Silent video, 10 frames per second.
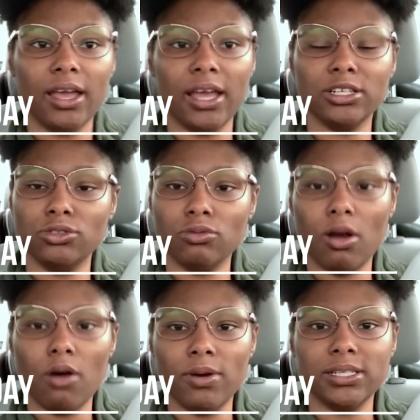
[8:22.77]
as you
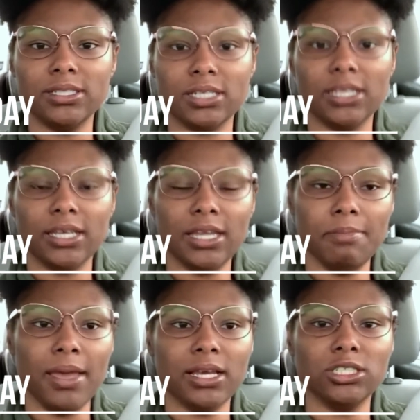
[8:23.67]
always did,
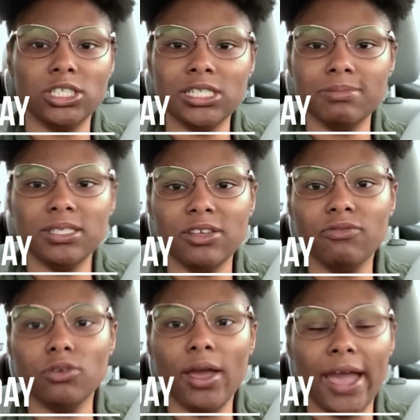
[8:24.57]
and make adjustments if
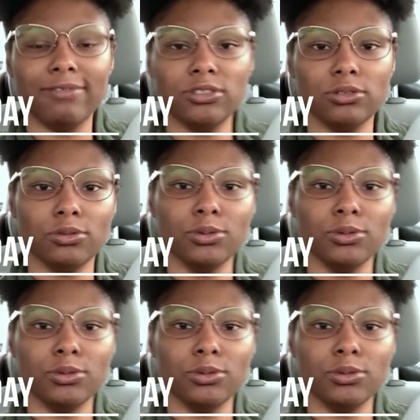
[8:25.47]
you have to.